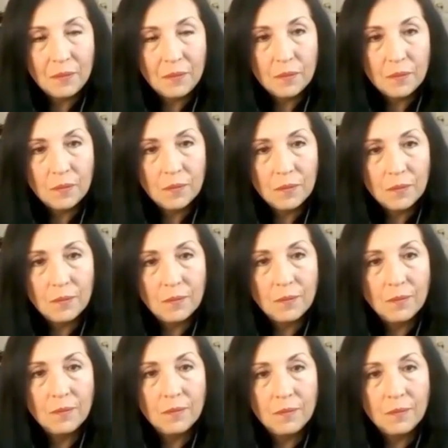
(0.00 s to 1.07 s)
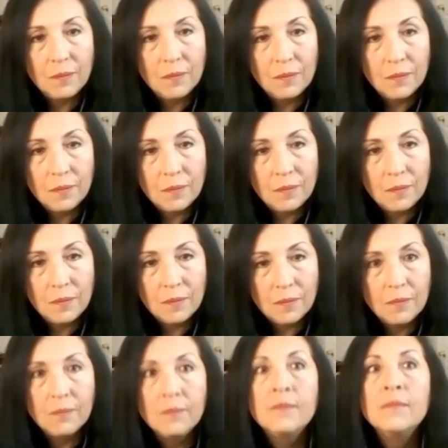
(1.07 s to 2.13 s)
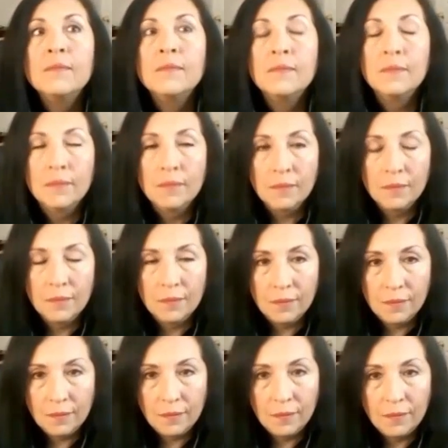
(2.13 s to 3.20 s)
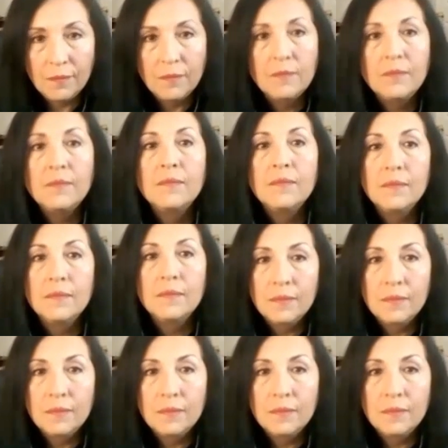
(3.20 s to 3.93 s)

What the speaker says: (silent)